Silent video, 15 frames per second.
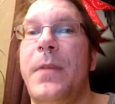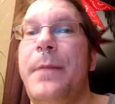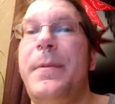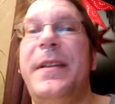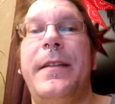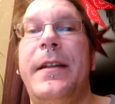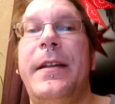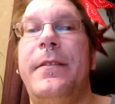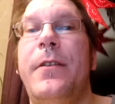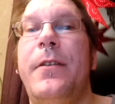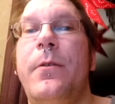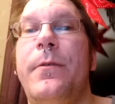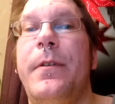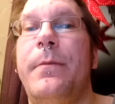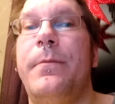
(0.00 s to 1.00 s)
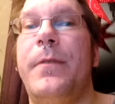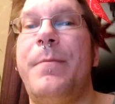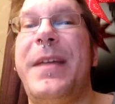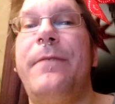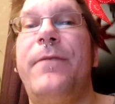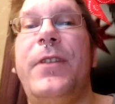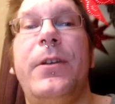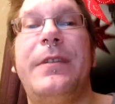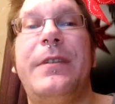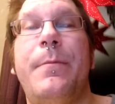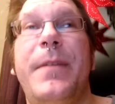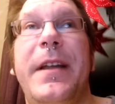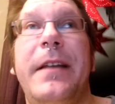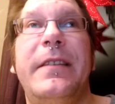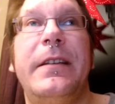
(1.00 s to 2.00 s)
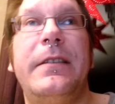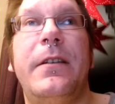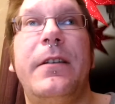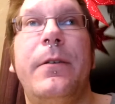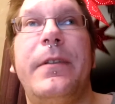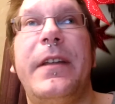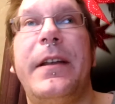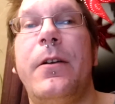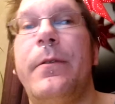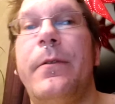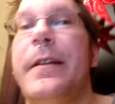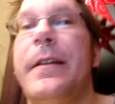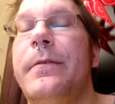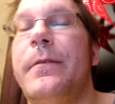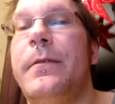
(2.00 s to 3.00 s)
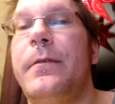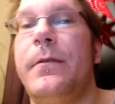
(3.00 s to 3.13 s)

I mean, they need to know the main fuse, how big is it, so they know that,